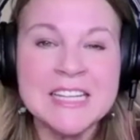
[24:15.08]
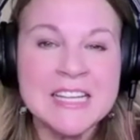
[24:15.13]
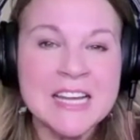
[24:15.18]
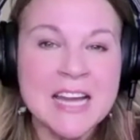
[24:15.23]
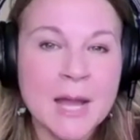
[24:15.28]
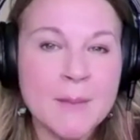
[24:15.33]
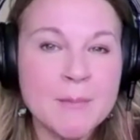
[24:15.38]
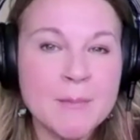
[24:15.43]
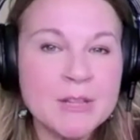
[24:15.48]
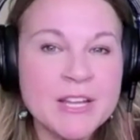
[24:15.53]

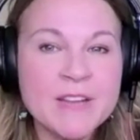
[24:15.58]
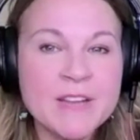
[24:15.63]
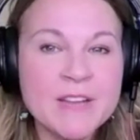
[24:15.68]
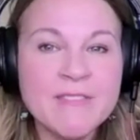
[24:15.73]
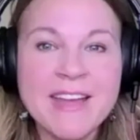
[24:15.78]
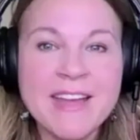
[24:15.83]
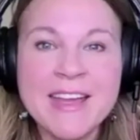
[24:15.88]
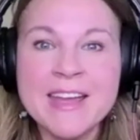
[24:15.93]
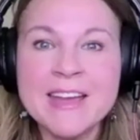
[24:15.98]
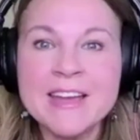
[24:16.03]
I believe.
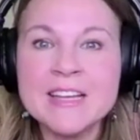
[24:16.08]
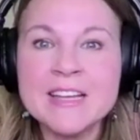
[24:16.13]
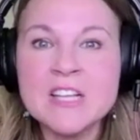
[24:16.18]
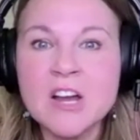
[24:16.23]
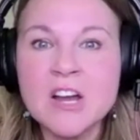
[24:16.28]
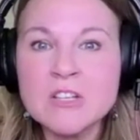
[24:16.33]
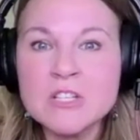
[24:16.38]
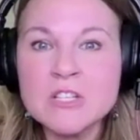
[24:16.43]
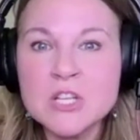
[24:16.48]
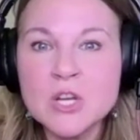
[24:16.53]
And
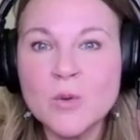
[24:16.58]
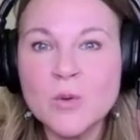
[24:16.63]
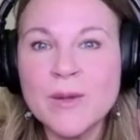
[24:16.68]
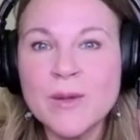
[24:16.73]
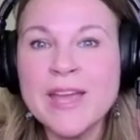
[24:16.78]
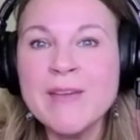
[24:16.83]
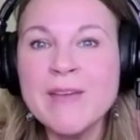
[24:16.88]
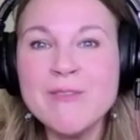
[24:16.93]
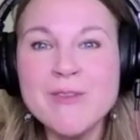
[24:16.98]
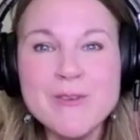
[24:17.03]
also,
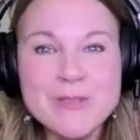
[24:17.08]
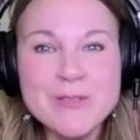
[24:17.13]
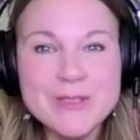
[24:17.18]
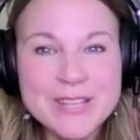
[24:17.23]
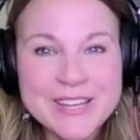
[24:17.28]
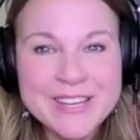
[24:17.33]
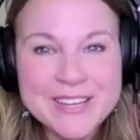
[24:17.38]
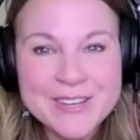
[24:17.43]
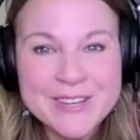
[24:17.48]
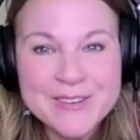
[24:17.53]
if you
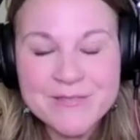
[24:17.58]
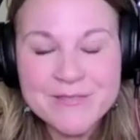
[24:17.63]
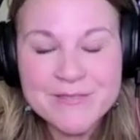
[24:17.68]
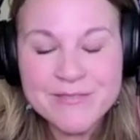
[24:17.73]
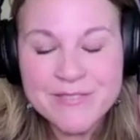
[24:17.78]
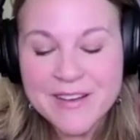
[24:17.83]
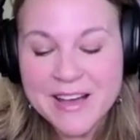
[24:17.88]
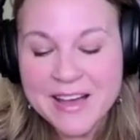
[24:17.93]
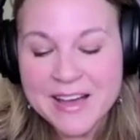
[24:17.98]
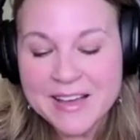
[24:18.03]
live
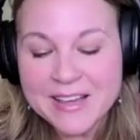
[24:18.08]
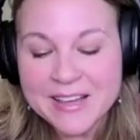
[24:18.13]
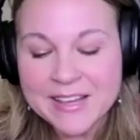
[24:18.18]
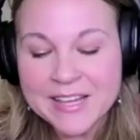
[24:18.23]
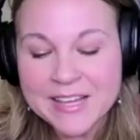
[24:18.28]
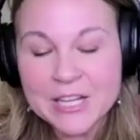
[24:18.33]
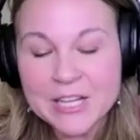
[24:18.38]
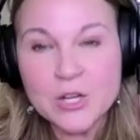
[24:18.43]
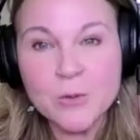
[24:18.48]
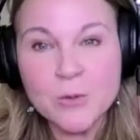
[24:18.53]

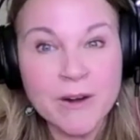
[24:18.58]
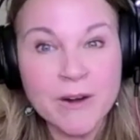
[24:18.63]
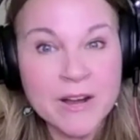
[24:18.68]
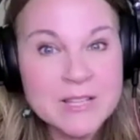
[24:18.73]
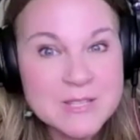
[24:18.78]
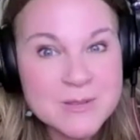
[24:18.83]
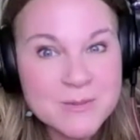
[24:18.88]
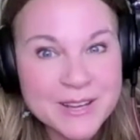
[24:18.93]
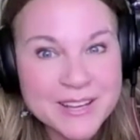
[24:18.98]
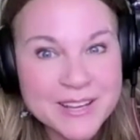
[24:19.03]
in New
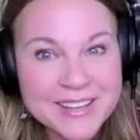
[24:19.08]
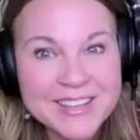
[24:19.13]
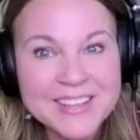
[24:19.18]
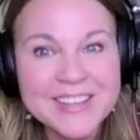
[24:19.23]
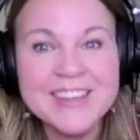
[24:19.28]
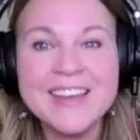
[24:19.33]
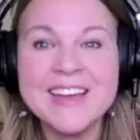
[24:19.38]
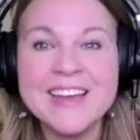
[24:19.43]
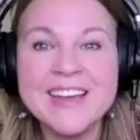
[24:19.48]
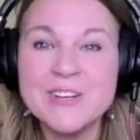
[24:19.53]
Brunswick,
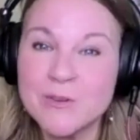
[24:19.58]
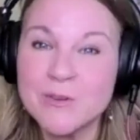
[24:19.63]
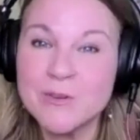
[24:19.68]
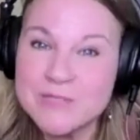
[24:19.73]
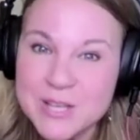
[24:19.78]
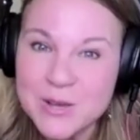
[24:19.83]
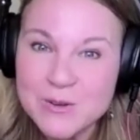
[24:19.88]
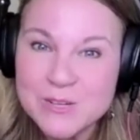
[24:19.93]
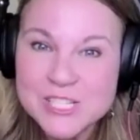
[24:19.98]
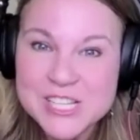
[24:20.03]
Nova
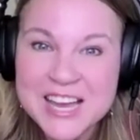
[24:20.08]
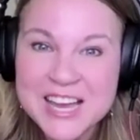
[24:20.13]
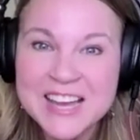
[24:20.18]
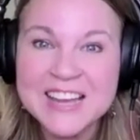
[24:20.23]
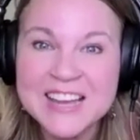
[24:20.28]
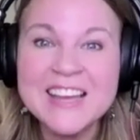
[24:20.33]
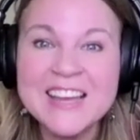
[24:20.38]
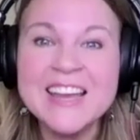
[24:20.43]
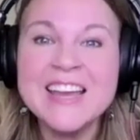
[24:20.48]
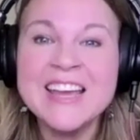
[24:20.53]
Scotia,
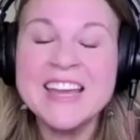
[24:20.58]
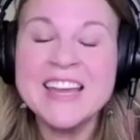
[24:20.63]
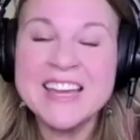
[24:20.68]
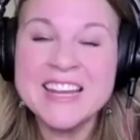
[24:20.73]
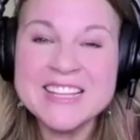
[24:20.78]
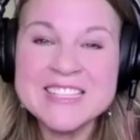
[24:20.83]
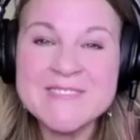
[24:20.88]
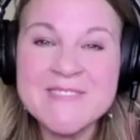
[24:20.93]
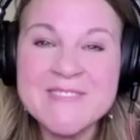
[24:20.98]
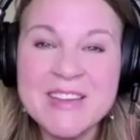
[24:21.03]
it
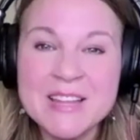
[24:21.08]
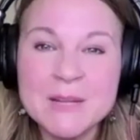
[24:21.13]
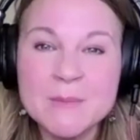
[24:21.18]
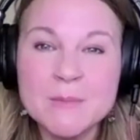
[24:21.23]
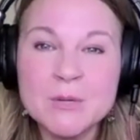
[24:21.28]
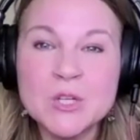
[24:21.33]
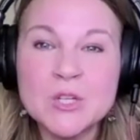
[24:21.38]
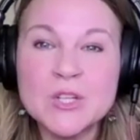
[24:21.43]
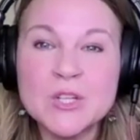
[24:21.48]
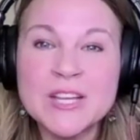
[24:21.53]
is
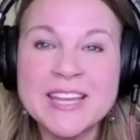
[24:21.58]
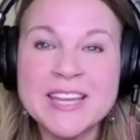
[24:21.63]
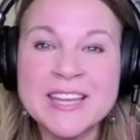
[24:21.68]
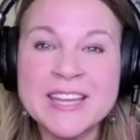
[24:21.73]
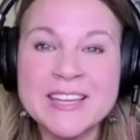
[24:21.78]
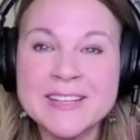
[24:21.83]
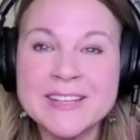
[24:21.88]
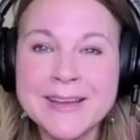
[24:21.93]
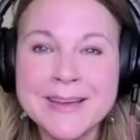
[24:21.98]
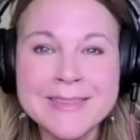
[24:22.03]
available
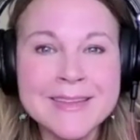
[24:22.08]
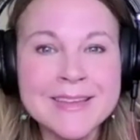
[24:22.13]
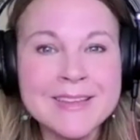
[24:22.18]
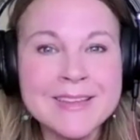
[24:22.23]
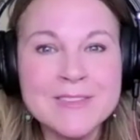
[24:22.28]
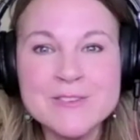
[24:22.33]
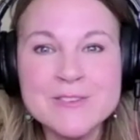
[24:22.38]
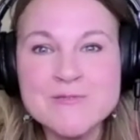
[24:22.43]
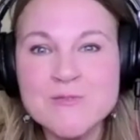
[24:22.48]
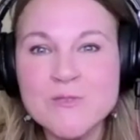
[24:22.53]
in, I think
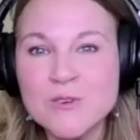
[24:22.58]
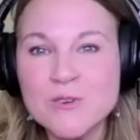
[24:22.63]
there's